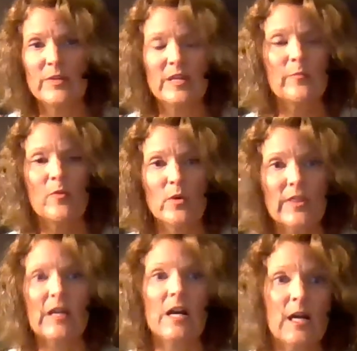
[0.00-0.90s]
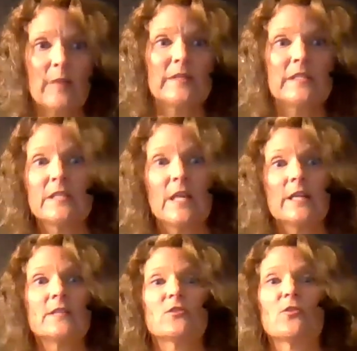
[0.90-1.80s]
people with common
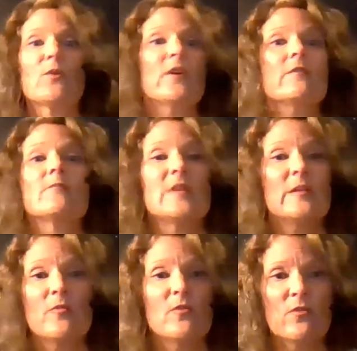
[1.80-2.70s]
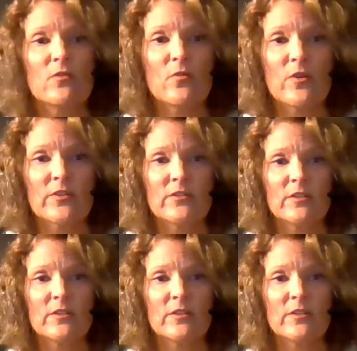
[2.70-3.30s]
sense, or where are the people who are,